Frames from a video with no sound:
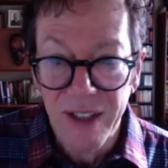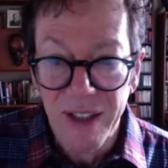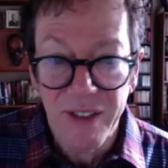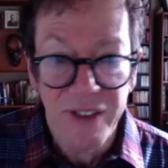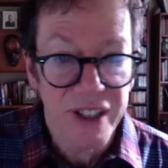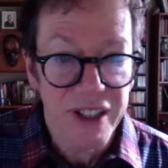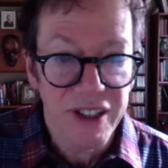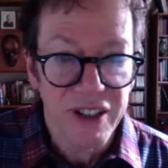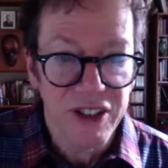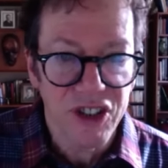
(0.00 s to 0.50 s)

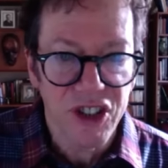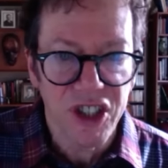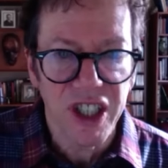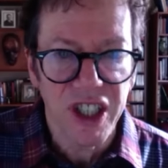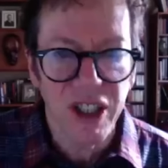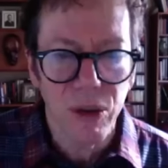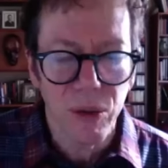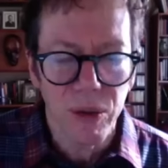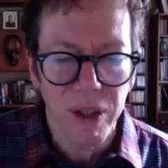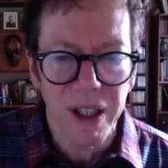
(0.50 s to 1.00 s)
in G
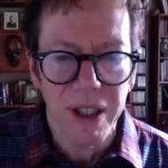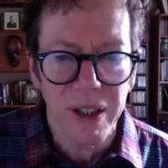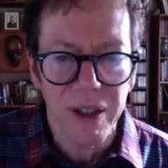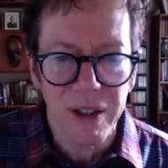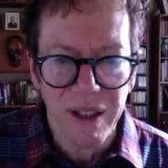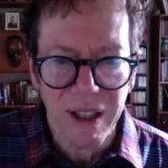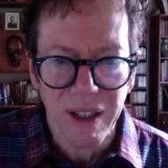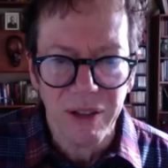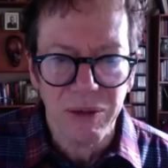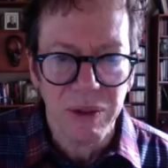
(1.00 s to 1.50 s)
Unit,
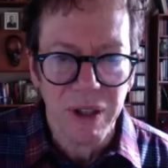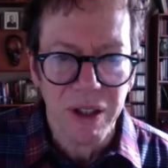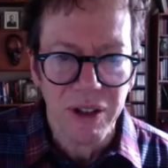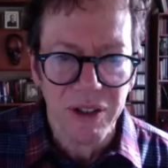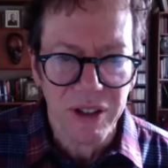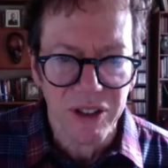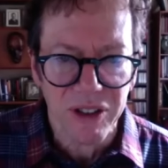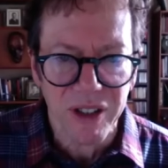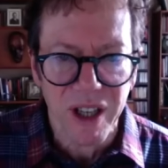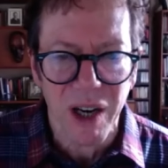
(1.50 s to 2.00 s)
that's, that's
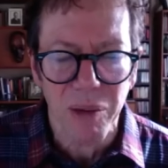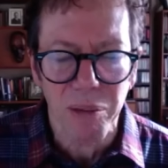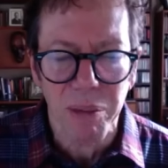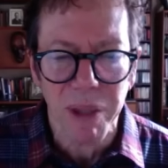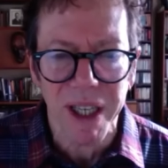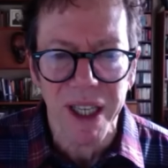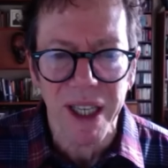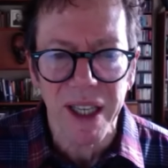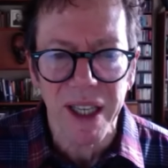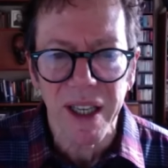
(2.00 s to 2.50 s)
his
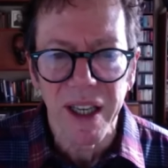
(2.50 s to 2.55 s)
company,